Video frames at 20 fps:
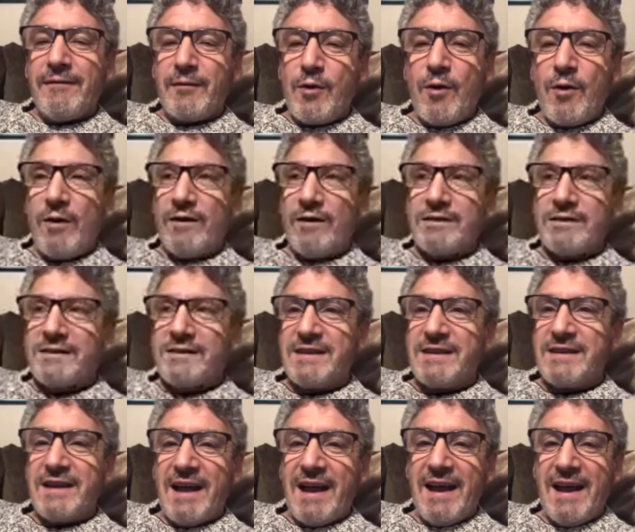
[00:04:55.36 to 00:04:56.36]
course, and
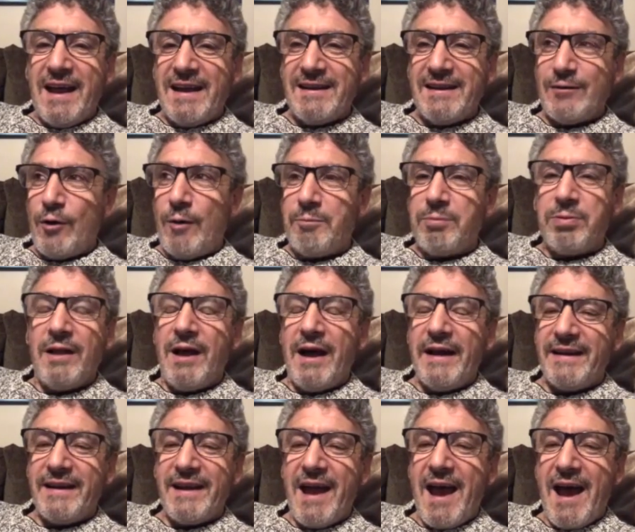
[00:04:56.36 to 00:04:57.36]
I had it all
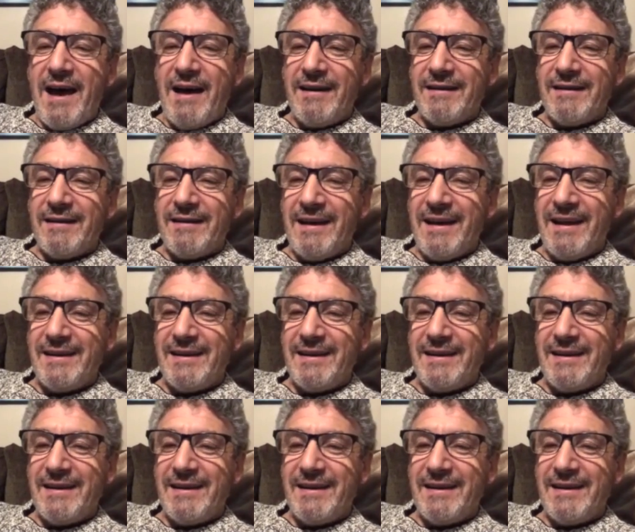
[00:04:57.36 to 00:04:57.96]
plotted out. I had it